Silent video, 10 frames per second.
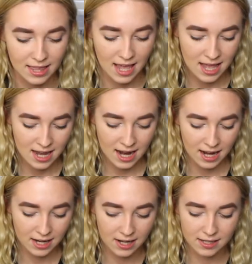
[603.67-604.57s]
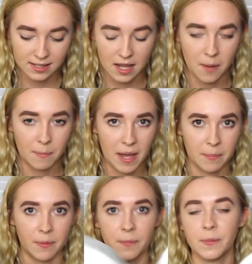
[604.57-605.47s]
Then I got some
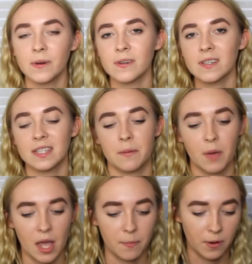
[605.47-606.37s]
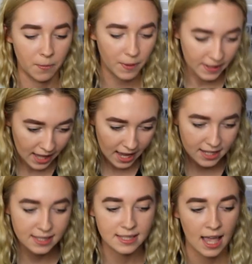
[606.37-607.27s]
paper bowls and paper
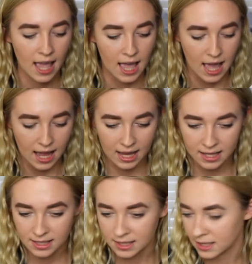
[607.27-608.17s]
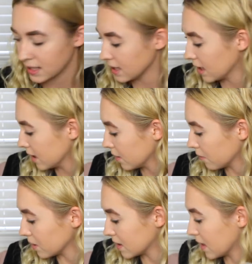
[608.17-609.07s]
plates and
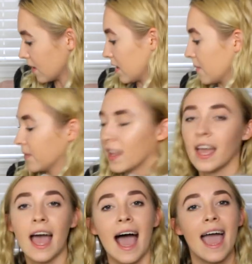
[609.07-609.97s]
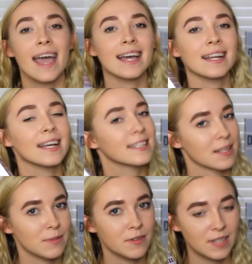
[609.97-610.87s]
what's the other thing? And
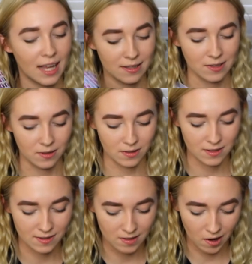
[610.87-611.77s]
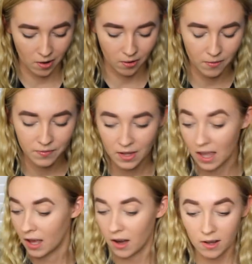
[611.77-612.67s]
some utensils. So
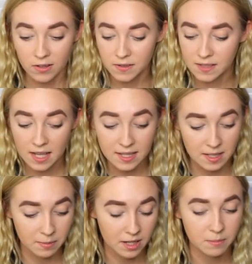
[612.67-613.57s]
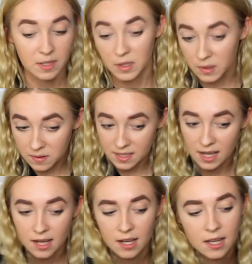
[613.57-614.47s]
all those things I'm going to be using.